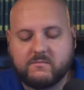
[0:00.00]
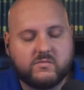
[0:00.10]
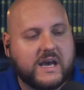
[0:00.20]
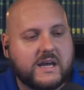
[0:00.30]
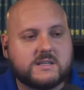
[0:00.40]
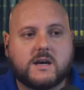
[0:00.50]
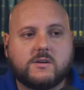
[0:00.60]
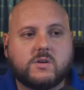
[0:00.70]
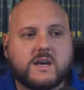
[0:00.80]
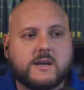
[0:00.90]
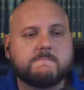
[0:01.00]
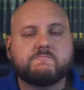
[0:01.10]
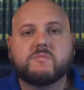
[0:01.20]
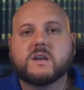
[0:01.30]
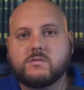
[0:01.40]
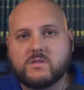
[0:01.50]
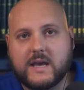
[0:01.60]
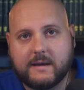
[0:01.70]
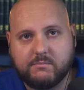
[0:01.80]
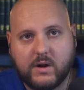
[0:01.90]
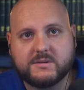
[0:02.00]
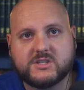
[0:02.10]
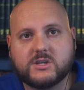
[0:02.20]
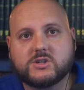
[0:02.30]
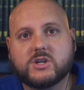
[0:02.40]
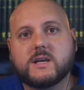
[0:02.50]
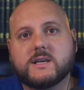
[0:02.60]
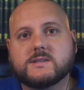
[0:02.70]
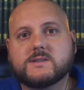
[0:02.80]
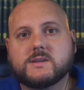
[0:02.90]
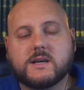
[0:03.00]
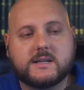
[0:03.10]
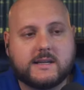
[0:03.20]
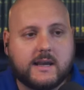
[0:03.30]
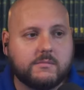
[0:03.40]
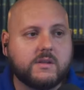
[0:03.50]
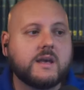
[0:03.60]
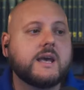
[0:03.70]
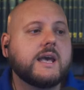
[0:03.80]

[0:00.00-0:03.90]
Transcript: That is not okay. That proposition is condemned.